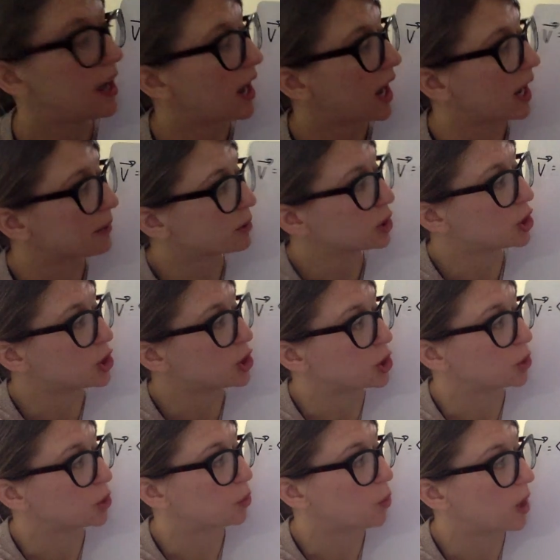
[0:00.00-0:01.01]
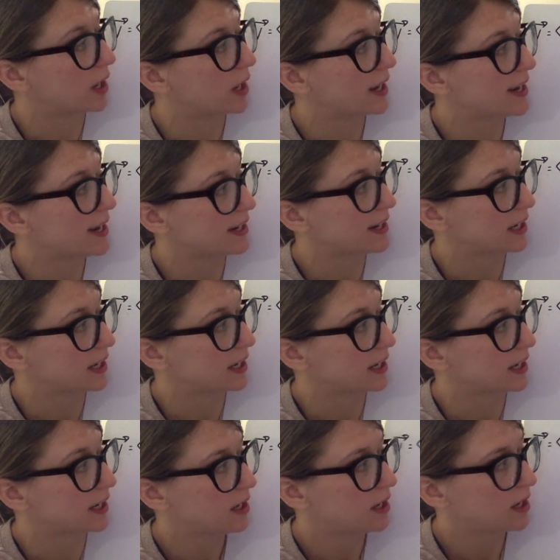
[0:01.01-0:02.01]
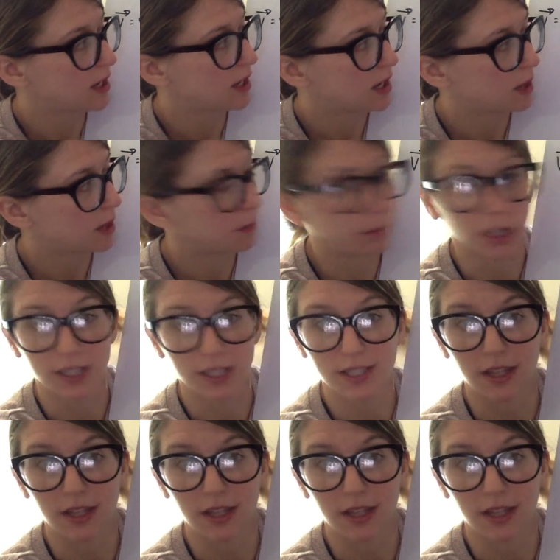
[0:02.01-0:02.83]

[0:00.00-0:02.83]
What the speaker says: I'm going to do 180 plus